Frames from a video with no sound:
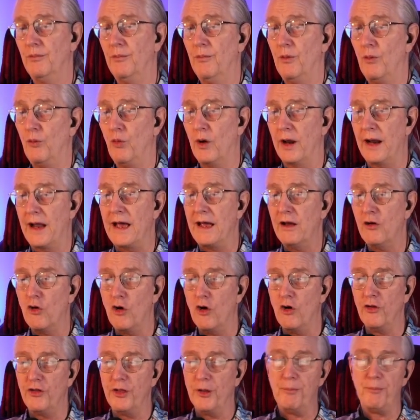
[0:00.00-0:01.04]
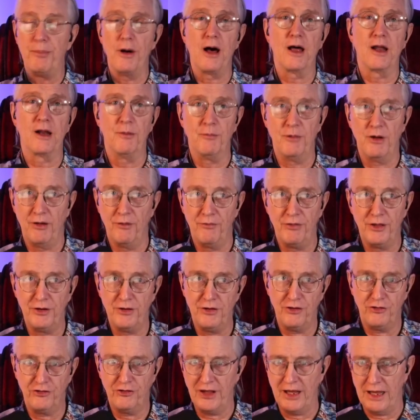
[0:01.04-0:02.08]
what I call the bottom of the
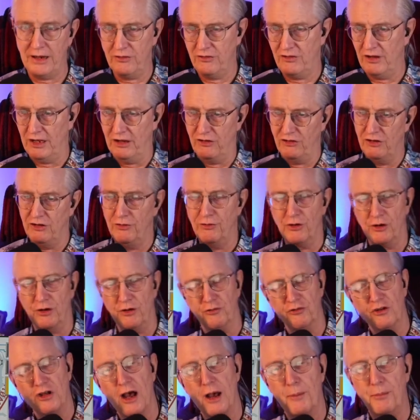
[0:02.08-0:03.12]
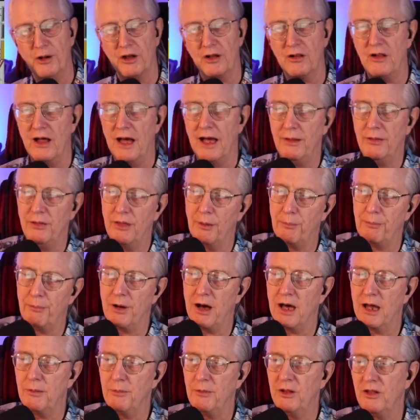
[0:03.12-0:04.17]
descent is. You've heard of top of climb, the
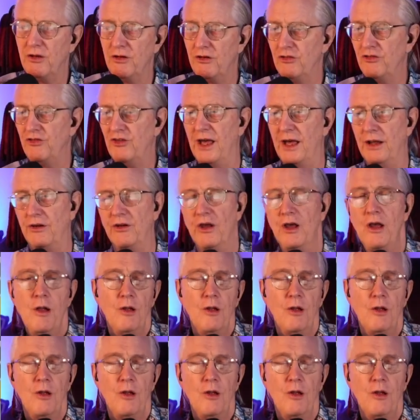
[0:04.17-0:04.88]
bottom of the descent.